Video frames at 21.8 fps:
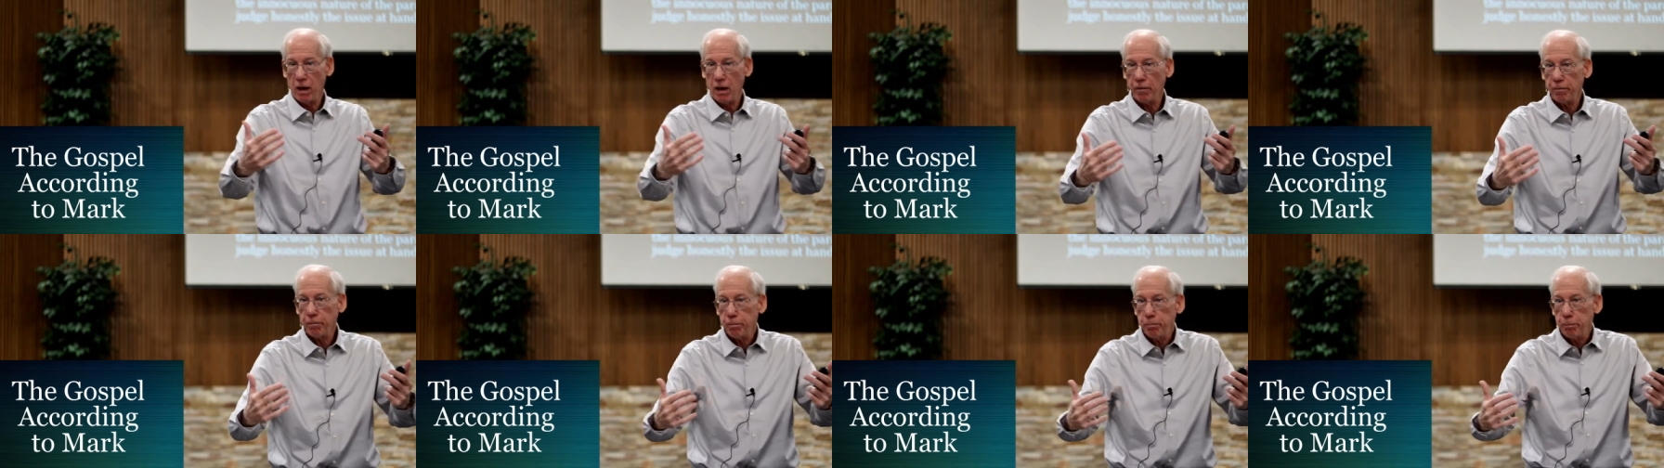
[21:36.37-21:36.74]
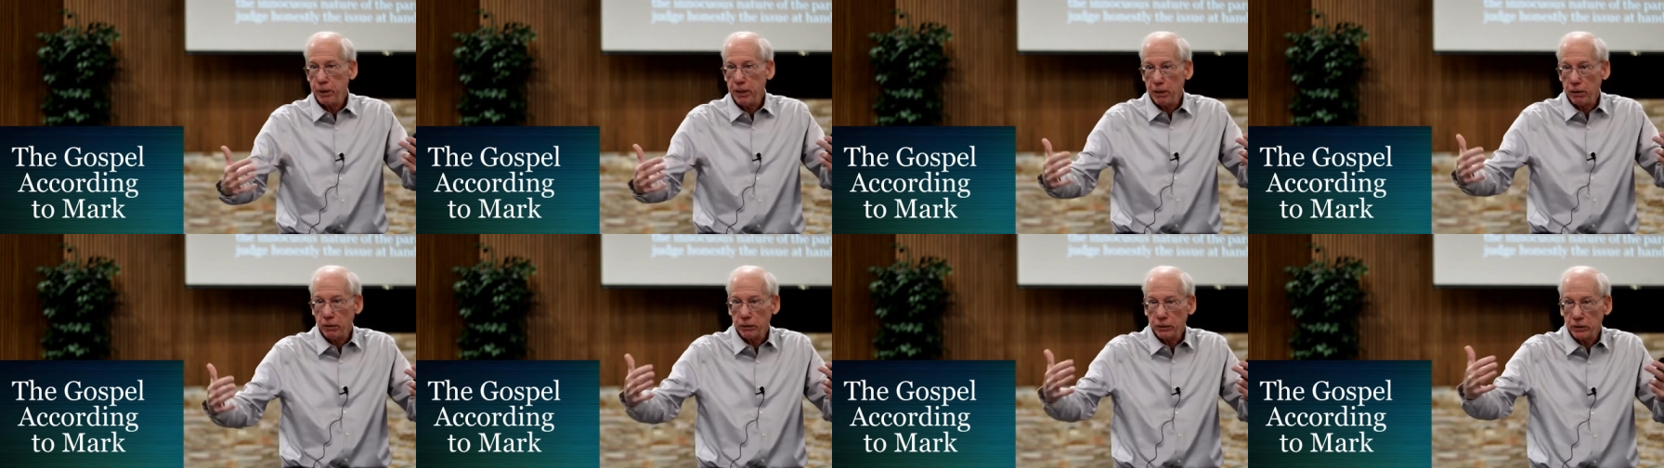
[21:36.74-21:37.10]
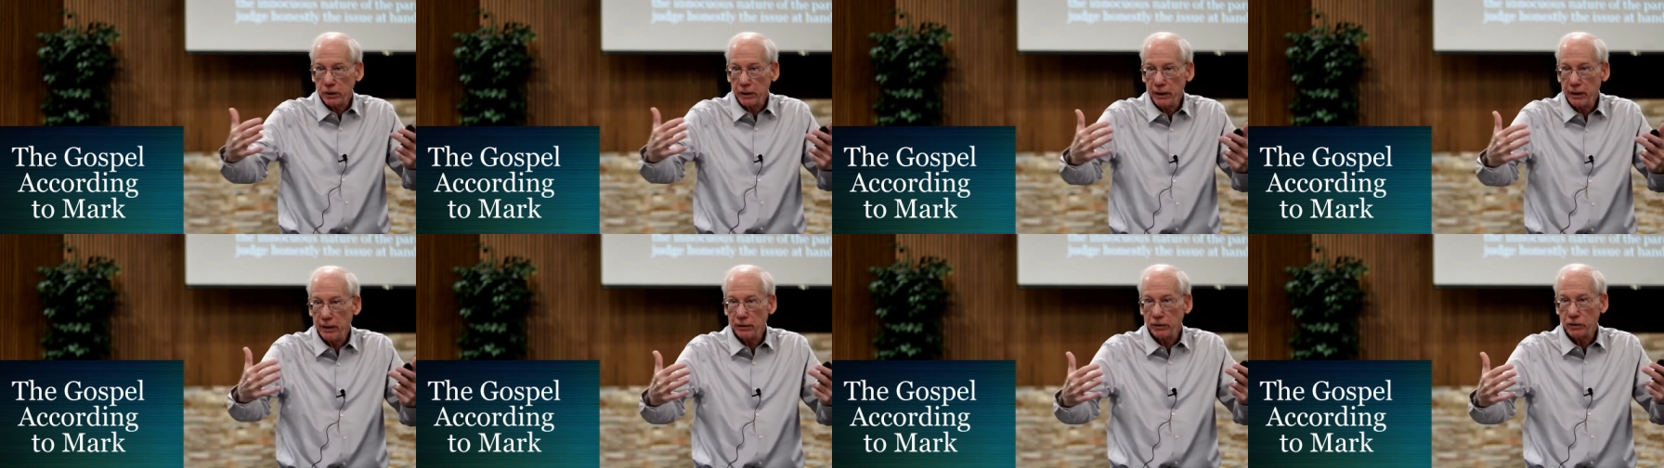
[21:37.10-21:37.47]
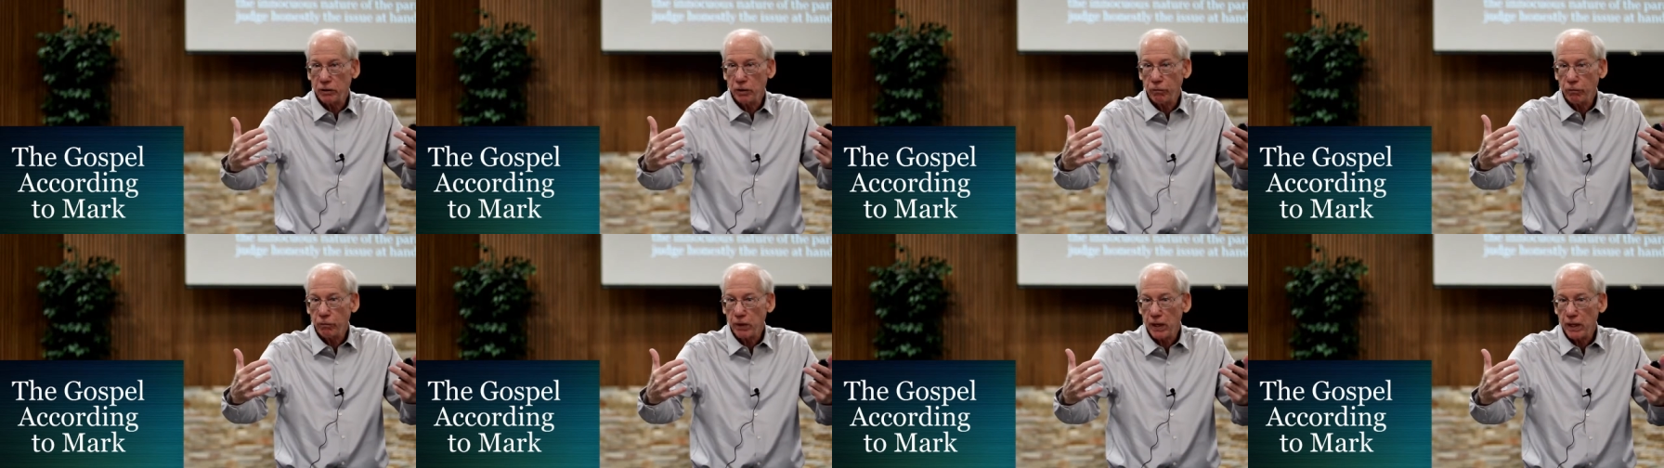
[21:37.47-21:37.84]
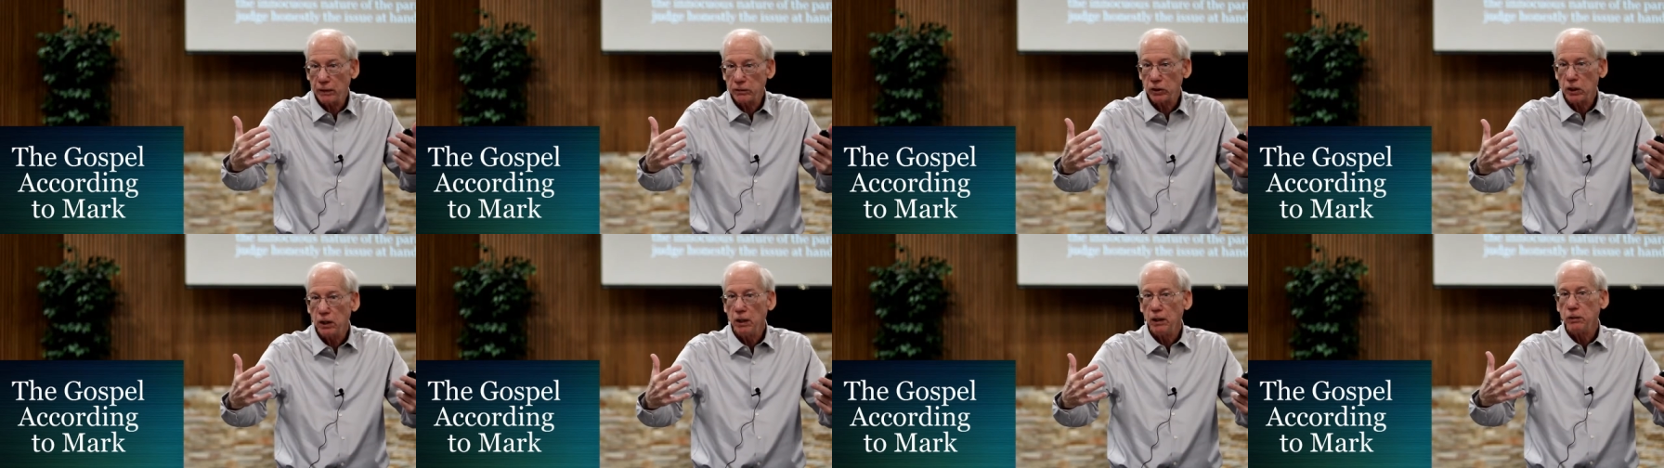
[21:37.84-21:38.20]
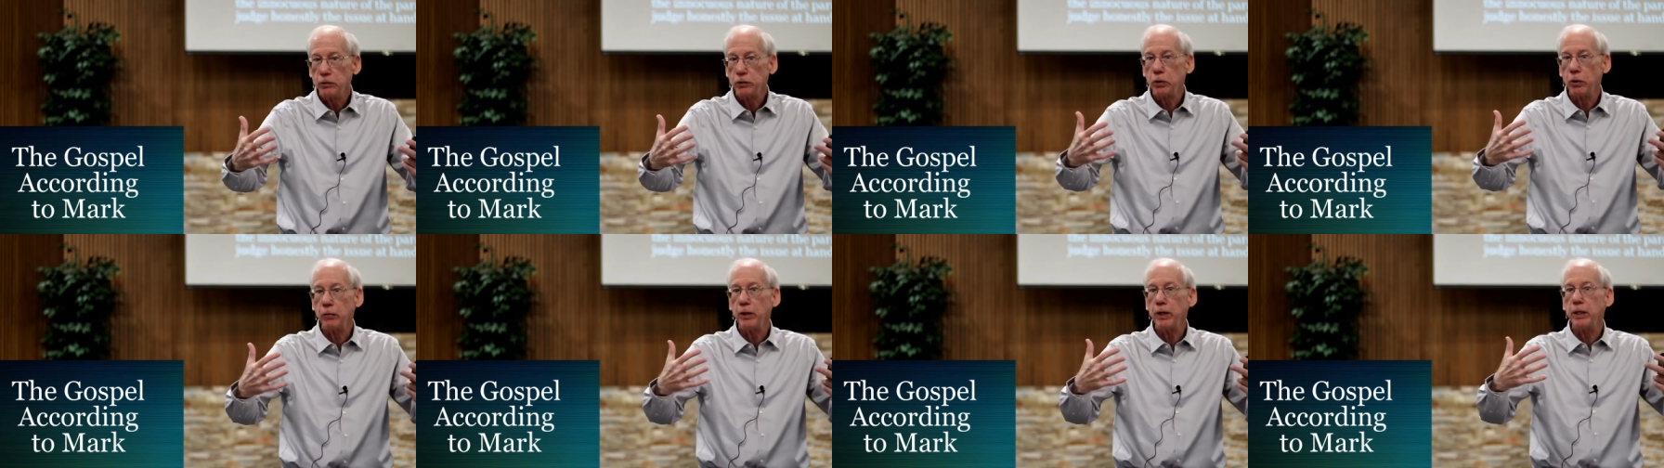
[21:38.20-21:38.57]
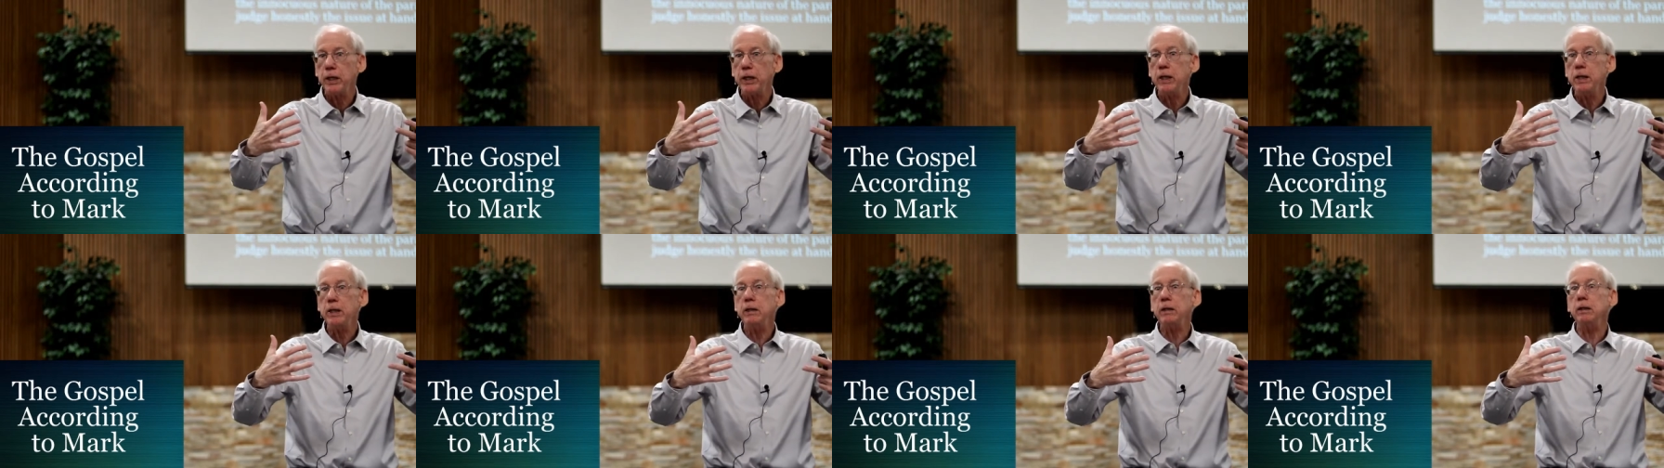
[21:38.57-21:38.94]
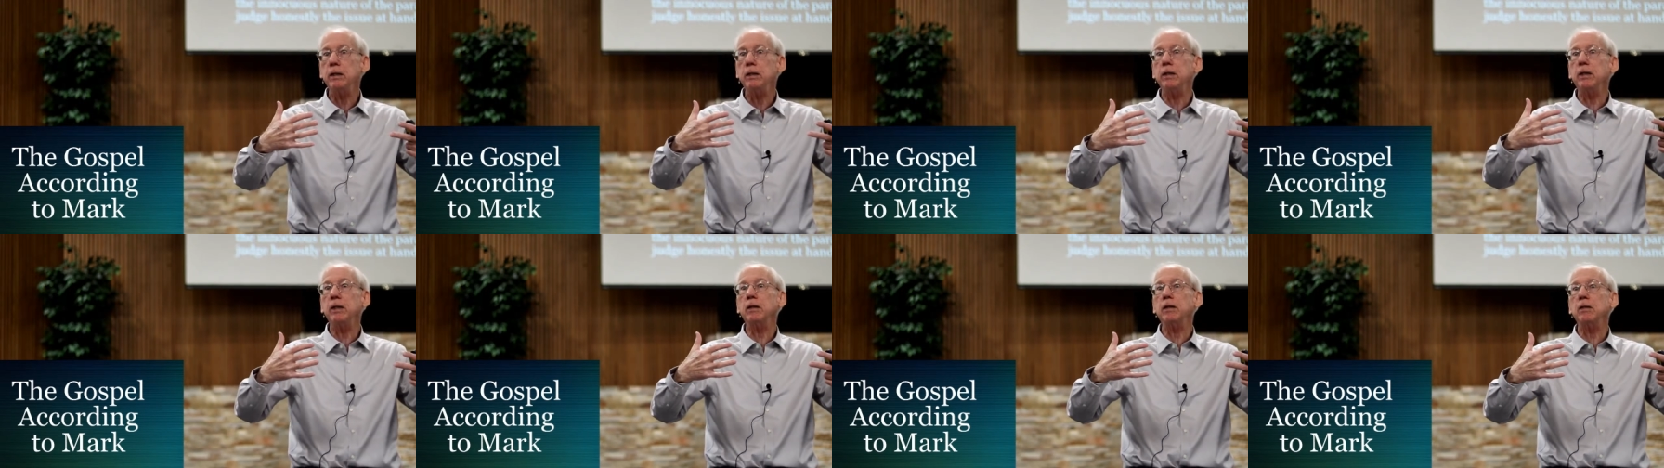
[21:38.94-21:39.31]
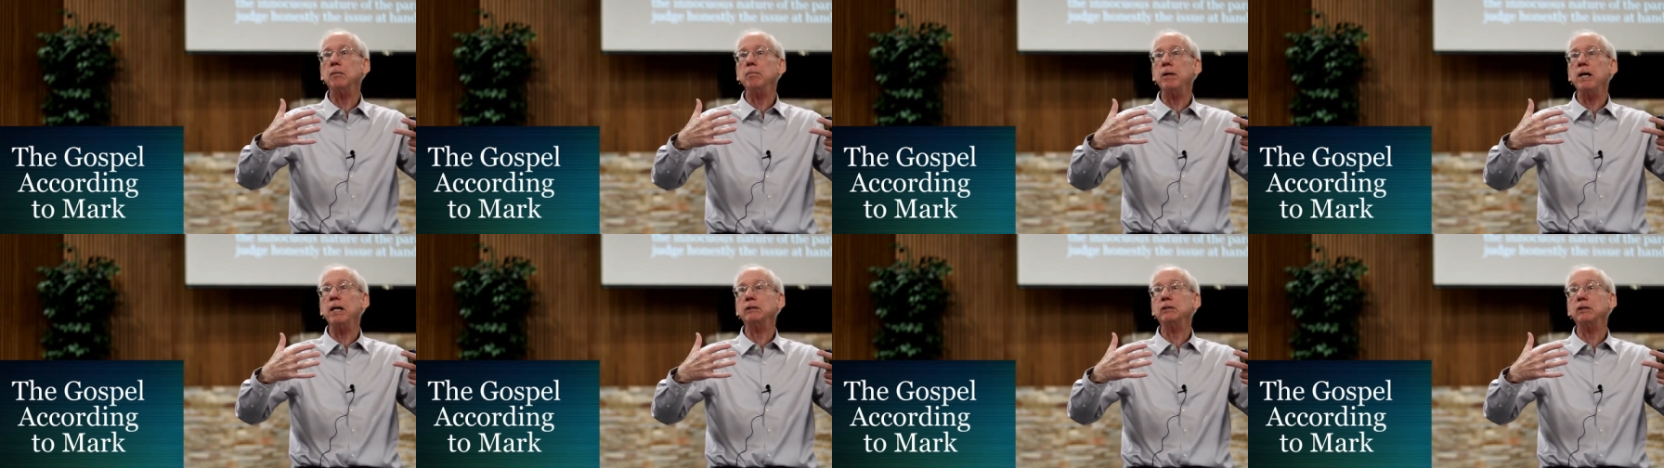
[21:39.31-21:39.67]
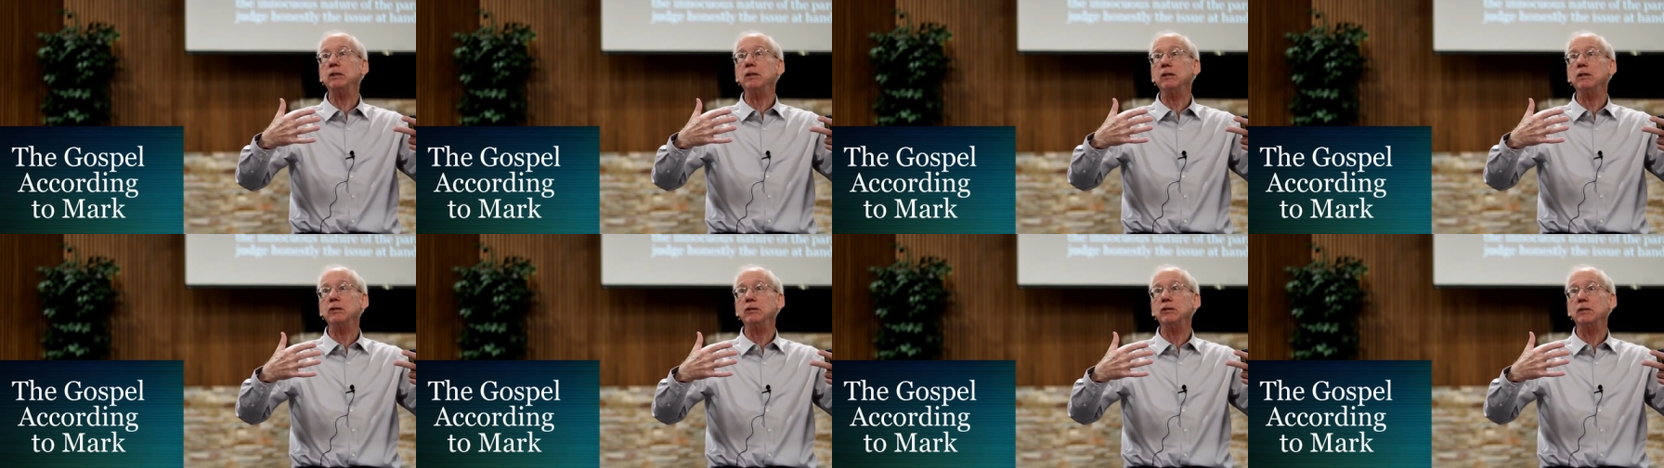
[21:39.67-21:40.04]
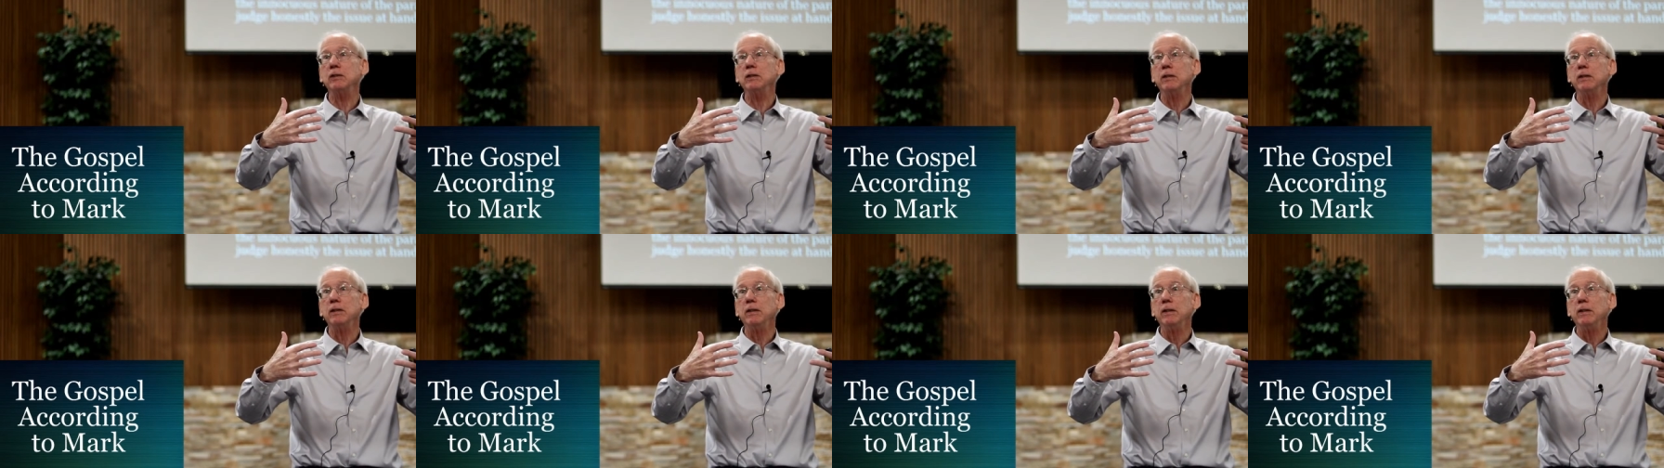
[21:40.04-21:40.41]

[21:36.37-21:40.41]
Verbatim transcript: of piercing his defense so that he could get the message.